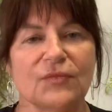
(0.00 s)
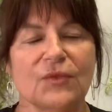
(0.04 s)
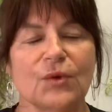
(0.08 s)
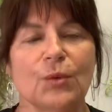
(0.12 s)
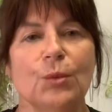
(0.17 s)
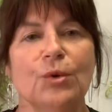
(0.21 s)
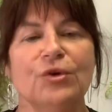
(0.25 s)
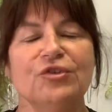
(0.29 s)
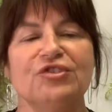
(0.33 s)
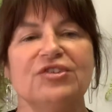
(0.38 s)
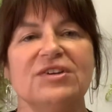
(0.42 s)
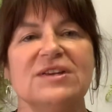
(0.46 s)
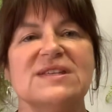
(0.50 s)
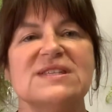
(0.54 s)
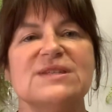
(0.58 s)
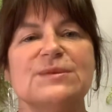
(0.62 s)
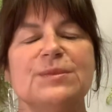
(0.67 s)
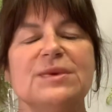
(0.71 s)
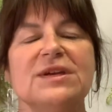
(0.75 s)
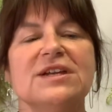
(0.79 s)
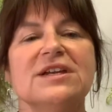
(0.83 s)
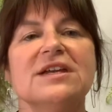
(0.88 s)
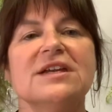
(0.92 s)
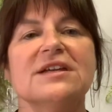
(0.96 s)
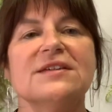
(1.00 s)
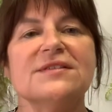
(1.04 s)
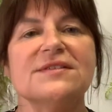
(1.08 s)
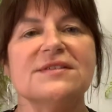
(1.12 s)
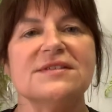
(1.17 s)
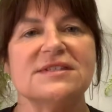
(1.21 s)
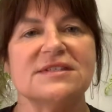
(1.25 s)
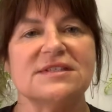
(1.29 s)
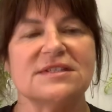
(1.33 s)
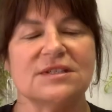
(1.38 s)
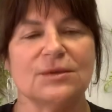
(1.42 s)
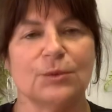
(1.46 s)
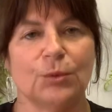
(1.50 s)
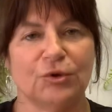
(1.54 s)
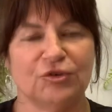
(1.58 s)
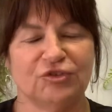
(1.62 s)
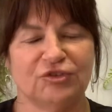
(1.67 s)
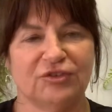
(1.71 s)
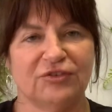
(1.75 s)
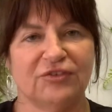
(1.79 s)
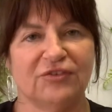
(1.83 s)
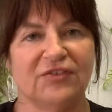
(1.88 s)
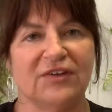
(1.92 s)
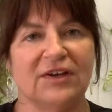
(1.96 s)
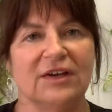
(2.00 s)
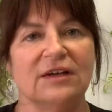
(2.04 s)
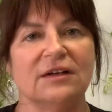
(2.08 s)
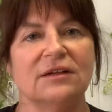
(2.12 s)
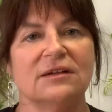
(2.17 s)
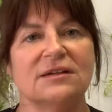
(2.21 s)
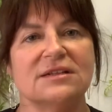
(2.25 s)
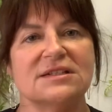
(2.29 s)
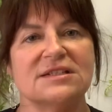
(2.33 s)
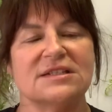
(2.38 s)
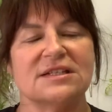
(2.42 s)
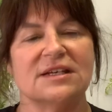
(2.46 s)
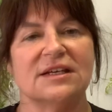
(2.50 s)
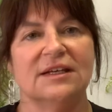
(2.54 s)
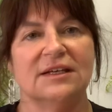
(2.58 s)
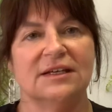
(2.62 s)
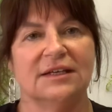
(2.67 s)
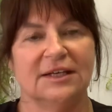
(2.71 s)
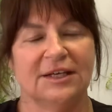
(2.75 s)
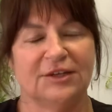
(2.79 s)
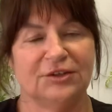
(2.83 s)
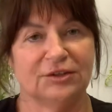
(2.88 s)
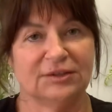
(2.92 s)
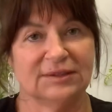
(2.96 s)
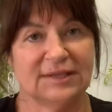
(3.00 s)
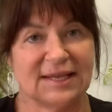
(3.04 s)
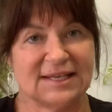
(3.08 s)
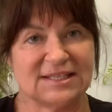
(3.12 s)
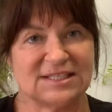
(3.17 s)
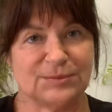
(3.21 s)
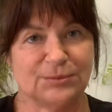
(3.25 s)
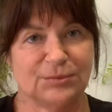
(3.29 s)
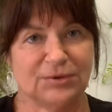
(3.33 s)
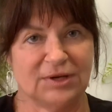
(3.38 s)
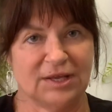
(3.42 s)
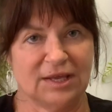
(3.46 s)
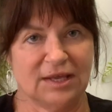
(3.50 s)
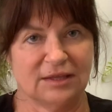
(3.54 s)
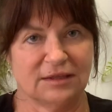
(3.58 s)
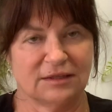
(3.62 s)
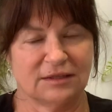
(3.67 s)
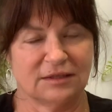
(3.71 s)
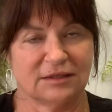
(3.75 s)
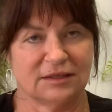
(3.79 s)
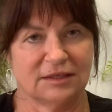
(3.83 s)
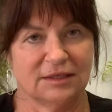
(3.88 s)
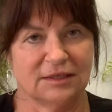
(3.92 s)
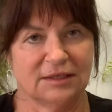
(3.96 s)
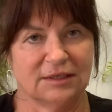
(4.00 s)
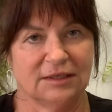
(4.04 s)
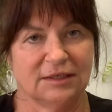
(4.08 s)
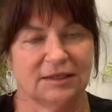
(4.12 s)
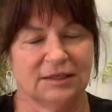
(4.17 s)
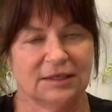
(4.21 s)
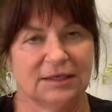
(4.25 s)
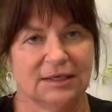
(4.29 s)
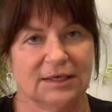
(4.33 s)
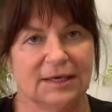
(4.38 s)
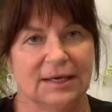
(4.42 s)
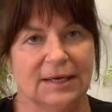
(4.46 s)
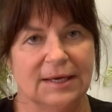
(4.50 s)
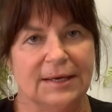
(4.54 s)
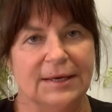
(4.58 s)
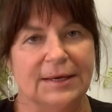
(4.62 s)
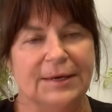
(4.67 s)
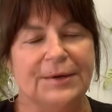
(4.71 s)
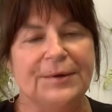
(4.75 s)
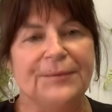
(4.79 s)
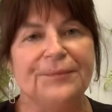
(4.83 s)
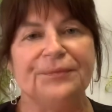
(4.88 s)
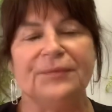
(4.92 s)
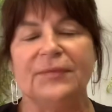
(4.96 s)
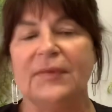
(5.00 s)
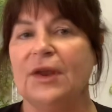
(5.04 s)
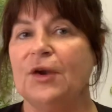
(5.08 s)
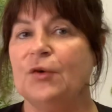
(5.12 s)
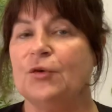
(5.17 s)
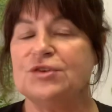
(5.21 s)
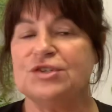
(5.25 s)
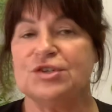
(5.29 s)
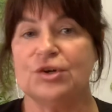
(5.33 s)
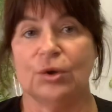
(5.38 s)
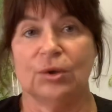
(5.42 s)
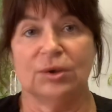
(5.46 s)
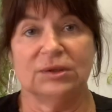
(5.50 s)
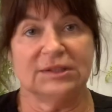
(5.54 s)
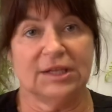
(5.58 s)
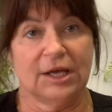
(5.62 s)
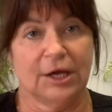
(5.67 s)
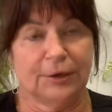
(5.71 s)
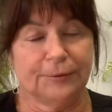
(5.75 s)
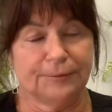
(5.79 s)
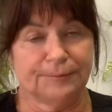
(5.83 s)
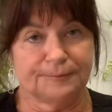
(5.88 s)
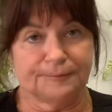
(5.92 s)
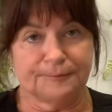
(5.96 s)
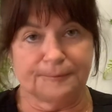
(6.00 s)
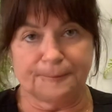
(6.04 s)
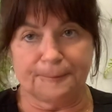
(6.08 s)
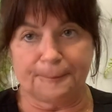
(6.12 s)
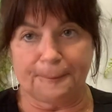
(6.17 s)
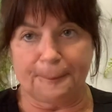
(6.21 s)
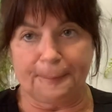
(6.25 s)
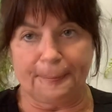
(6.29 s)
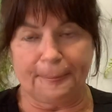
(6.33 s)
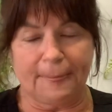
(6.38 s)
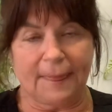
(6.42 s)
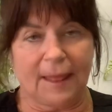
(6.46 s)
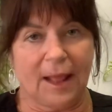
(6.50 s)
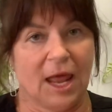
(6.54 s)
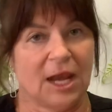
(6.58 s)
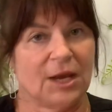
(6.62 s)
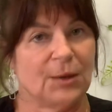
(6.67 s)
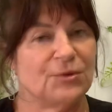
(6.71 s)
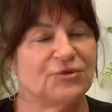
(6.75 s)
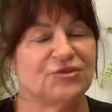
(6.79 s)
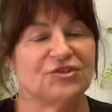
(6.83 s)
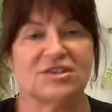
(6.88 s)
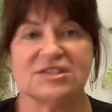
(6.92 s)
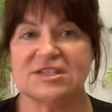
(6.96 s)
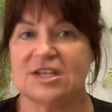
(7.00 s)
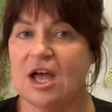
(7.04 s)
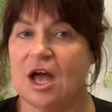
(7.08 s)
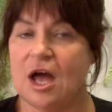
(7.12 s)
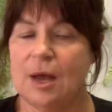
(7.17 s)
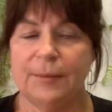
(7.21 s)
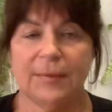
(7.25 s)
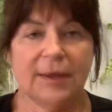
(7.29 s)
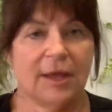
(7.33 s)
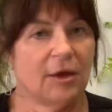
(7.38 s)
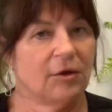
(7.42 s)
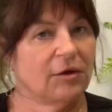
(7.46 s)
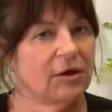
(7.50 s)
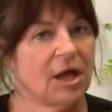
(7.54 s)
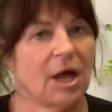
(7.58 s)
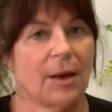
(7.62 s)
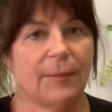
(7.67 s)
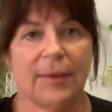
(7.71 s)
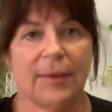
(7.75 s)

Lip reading: What she experienced, what she felt in her last breath. And I wrote it all down. And it was just coming out.